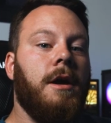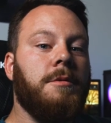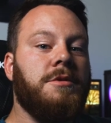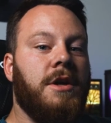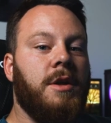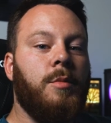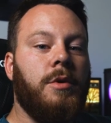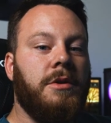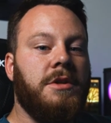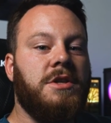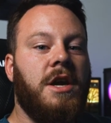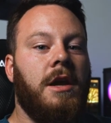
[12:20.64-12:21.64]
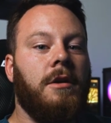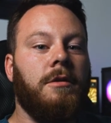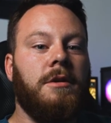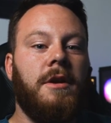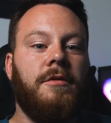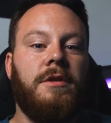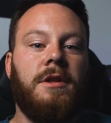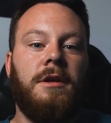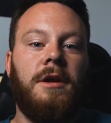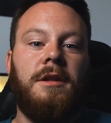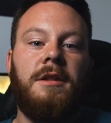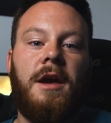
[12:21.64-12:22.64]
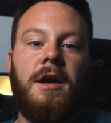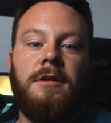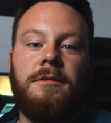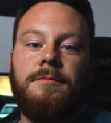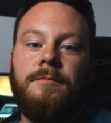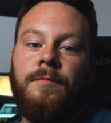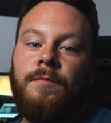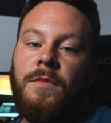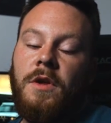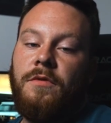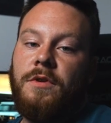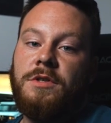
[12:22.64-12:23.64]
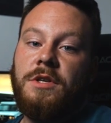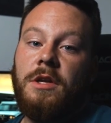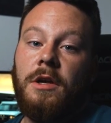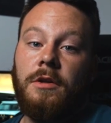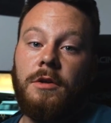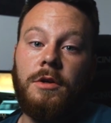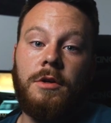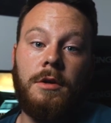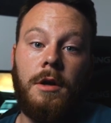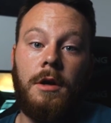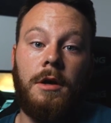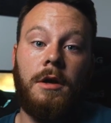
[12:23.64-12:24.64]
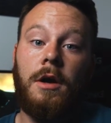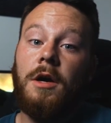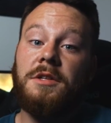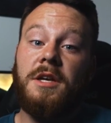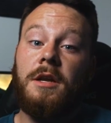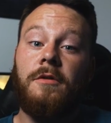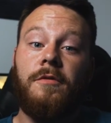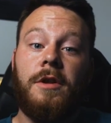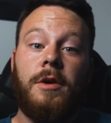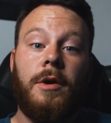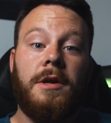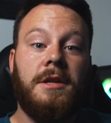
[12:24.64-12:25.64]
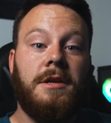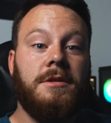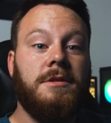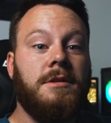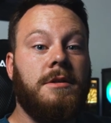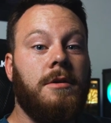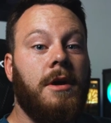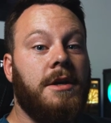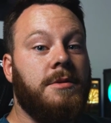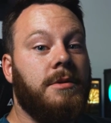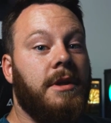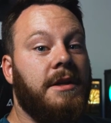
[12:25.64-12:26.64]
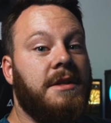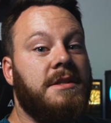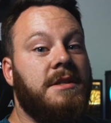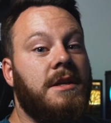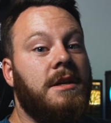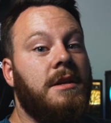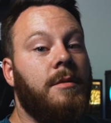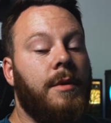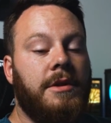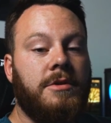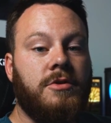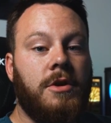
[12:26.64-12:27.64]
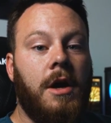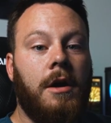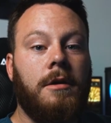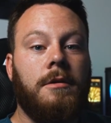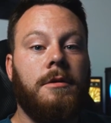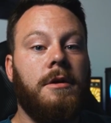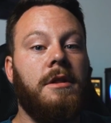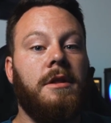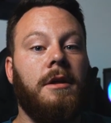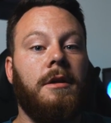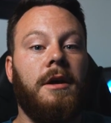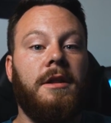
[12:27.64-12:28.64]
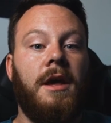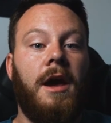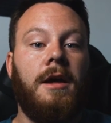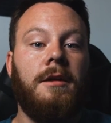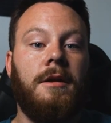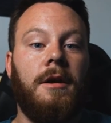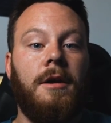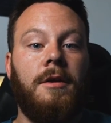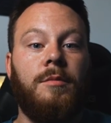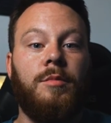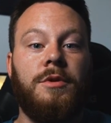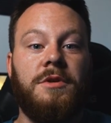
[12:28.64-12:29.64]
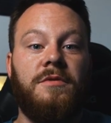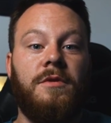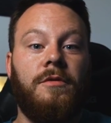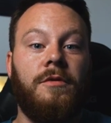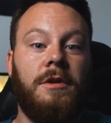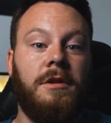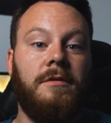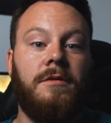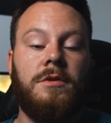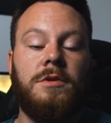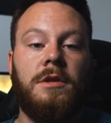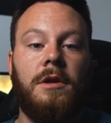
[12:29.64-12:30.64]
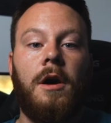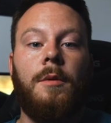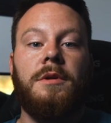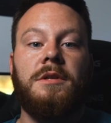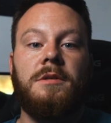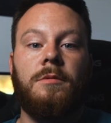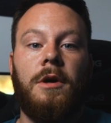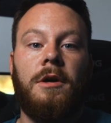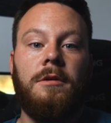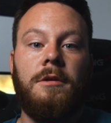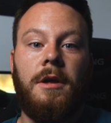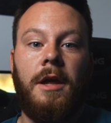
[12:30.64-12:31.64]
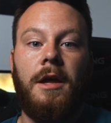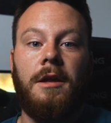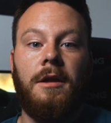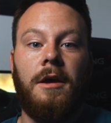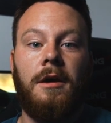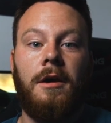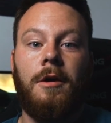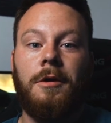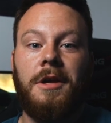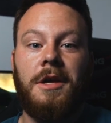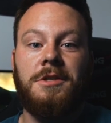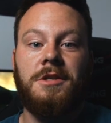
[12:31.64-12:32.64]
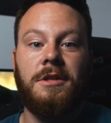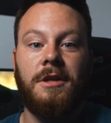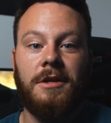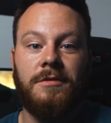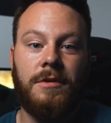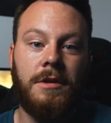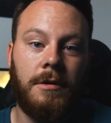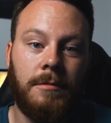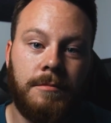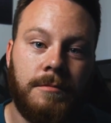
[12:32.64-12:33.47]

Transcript: trying to build the channel and everything like that. And if there's any other content or video ideas you guys would like to see about the truck or anything like that, please feel free to leave those in the comments as well, and I'll catch you in the next video.